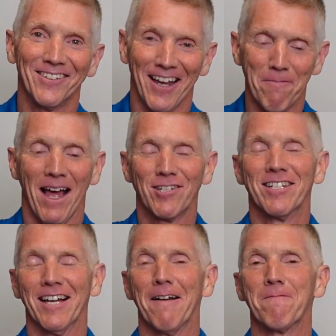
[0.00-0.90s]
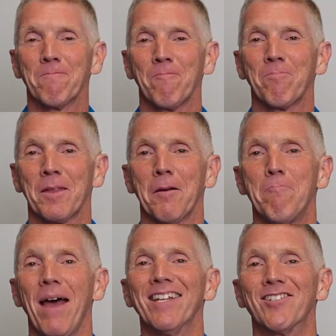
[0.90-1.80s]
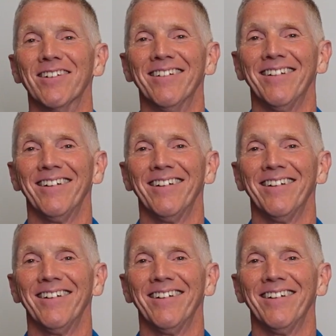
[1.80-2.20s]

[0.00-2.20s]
Okay, that's the sign. Pencil.